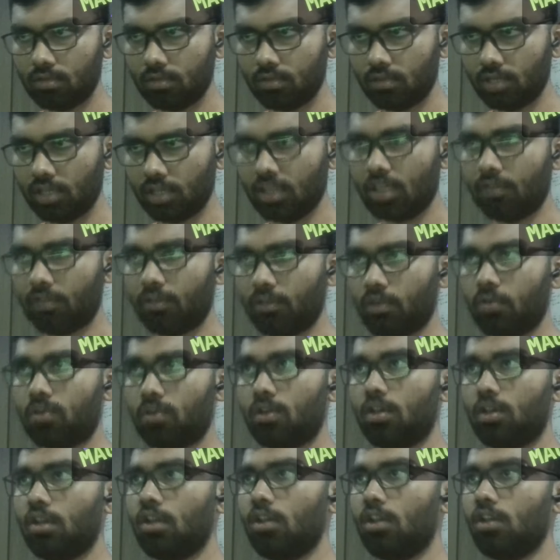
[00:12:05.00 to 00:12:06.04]
Yeah, there you go.
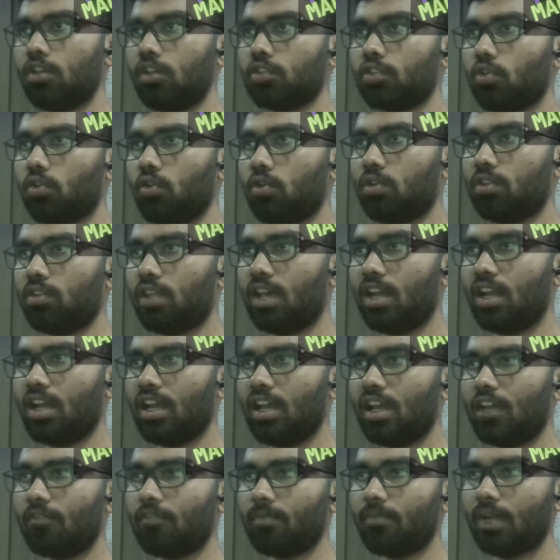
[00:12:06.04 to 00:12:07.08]
So there
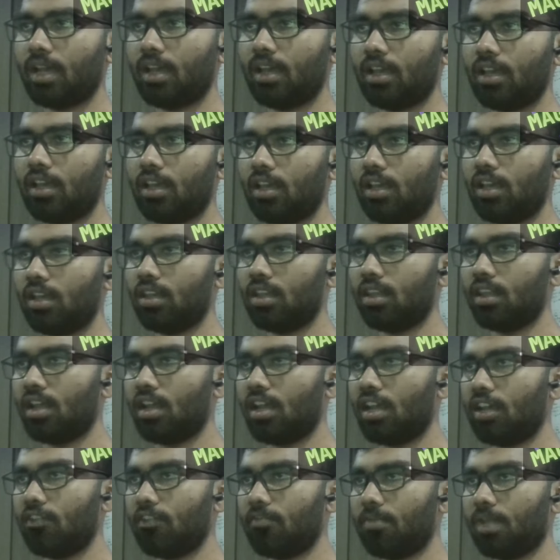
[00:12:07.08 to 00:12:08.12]
I have
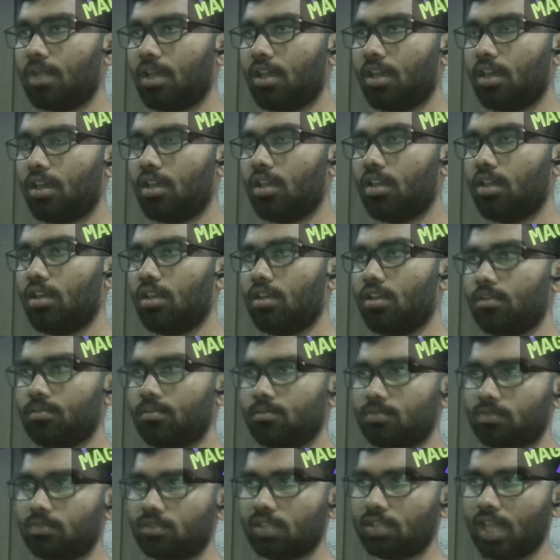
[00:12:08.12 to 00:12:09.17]
my
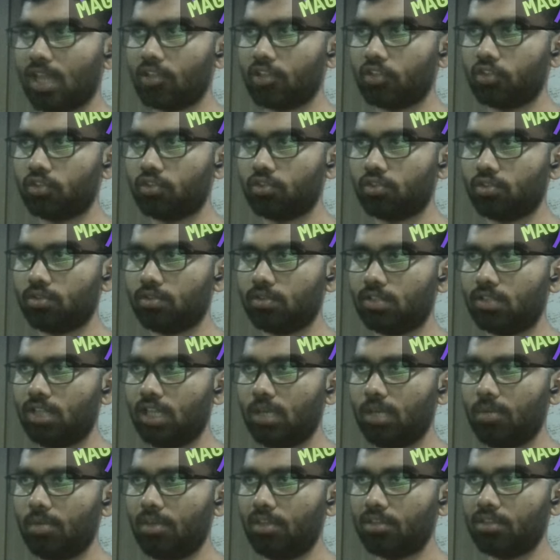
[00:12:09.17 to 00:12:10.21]
caches to
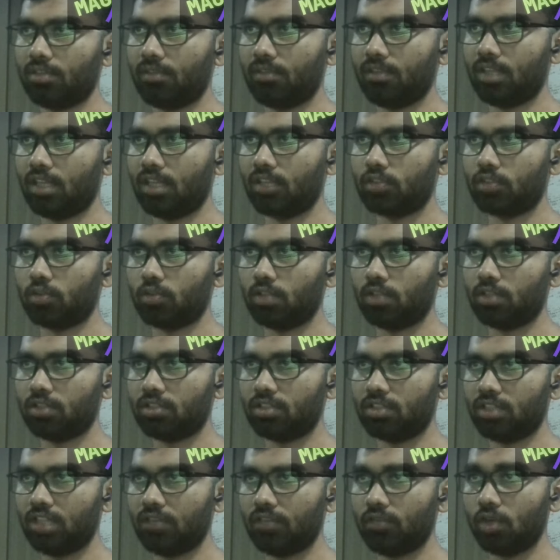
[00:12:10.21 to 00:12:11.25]
DBs, everything. So this
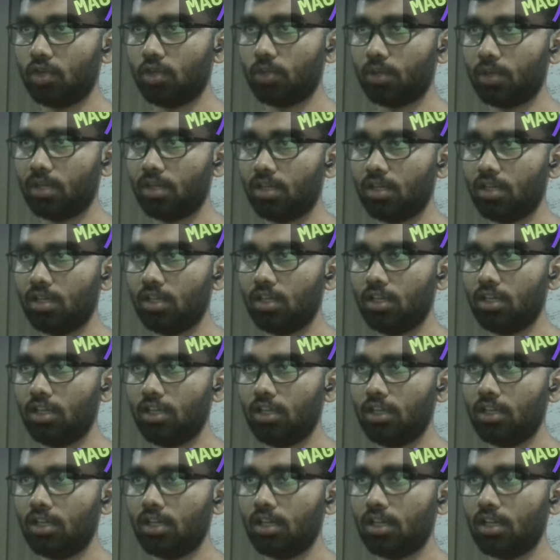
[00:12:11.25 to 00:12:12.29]
is the default one.
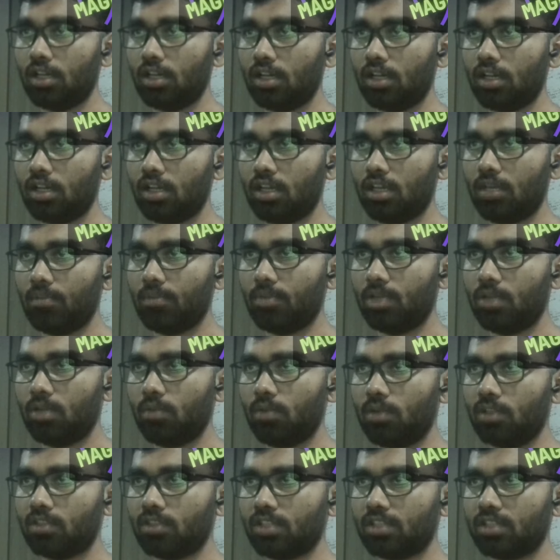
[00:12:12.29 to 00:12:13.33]
April 1,
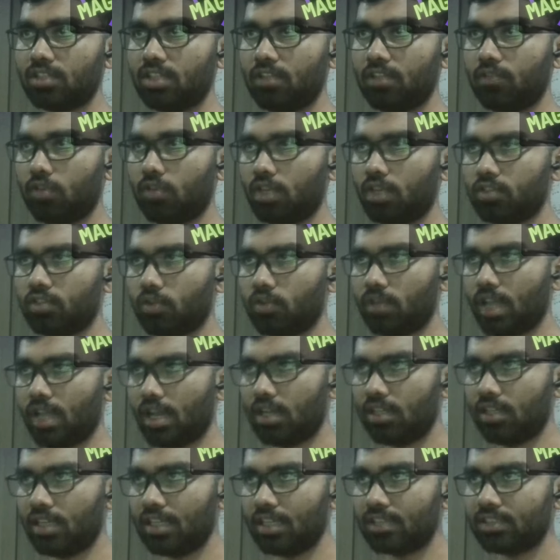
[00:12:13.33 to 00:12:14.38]
1640. So yeah,
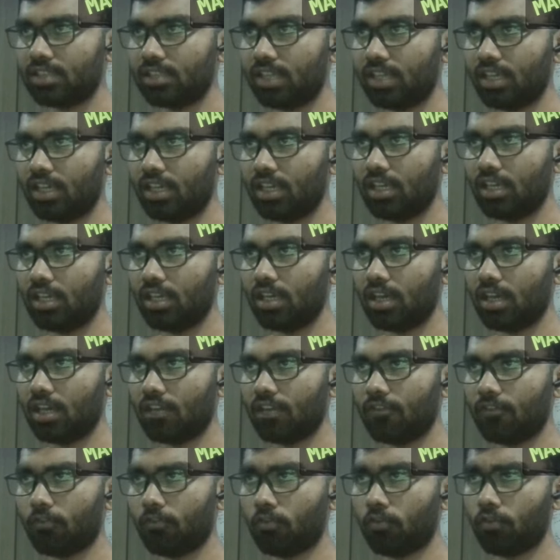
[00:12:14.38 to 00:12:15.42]
yesterday
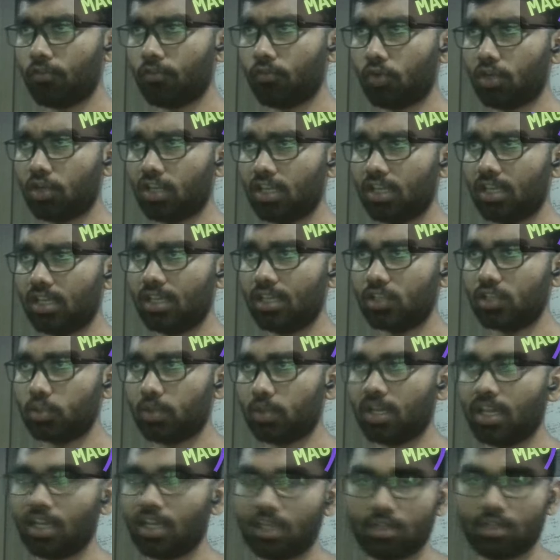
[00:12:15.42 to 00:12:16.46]
at 4:40 is
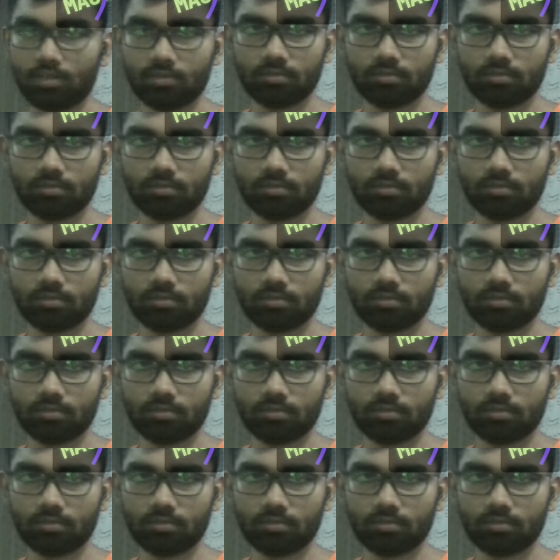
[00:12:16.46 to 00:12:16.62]
when I